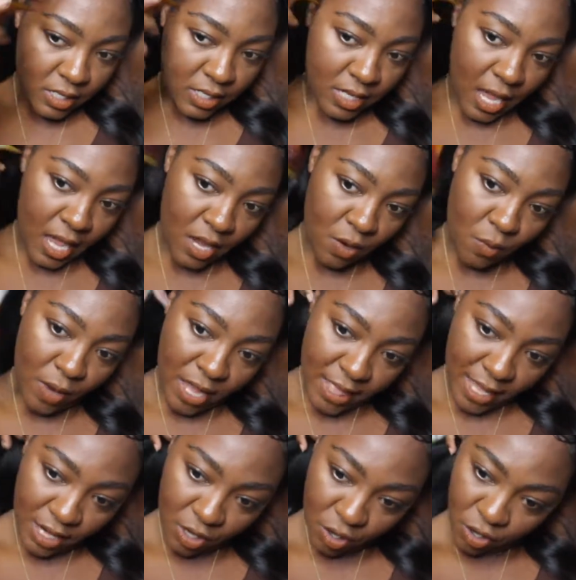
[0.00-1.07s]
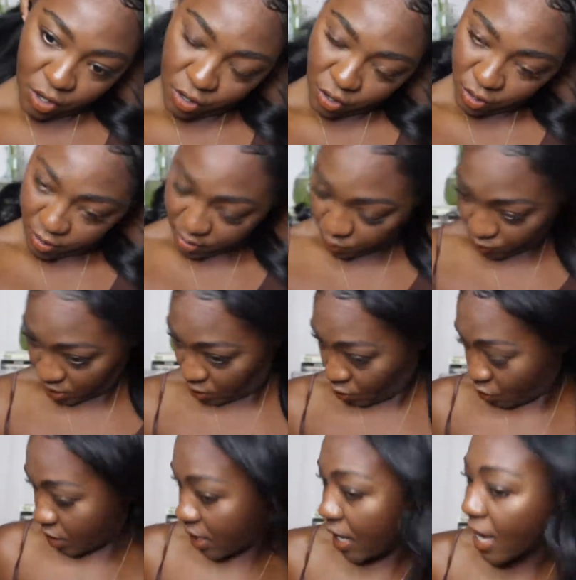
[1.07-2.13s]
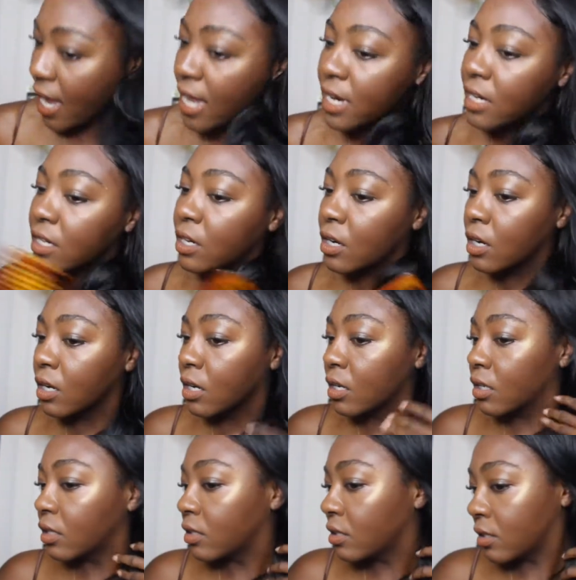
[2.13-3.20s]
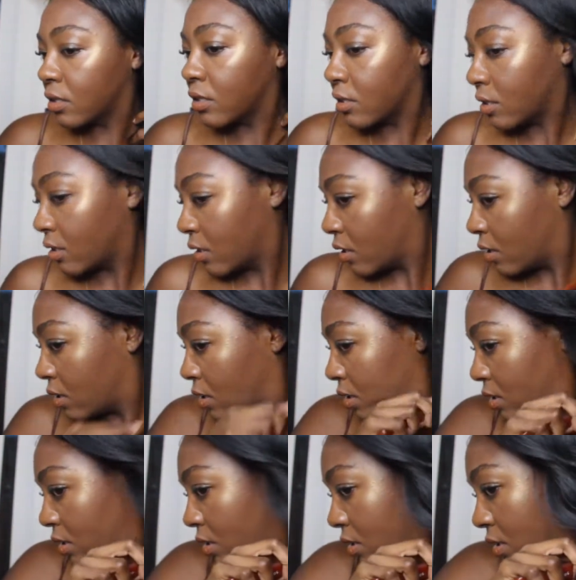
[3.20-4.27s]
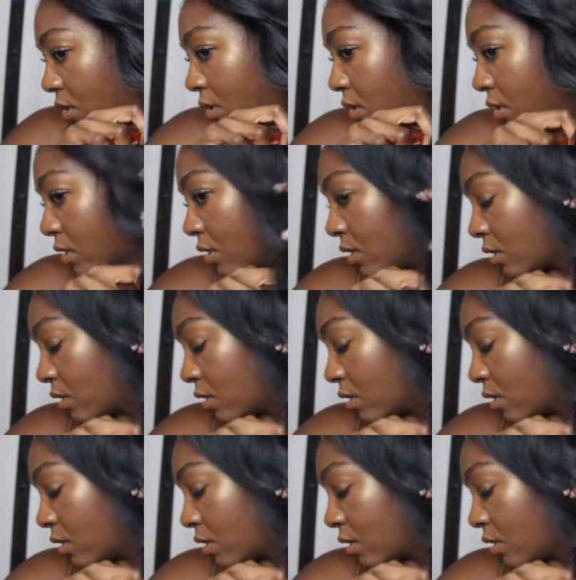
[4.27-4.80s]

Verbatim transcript: take away that curl that we created, girl. So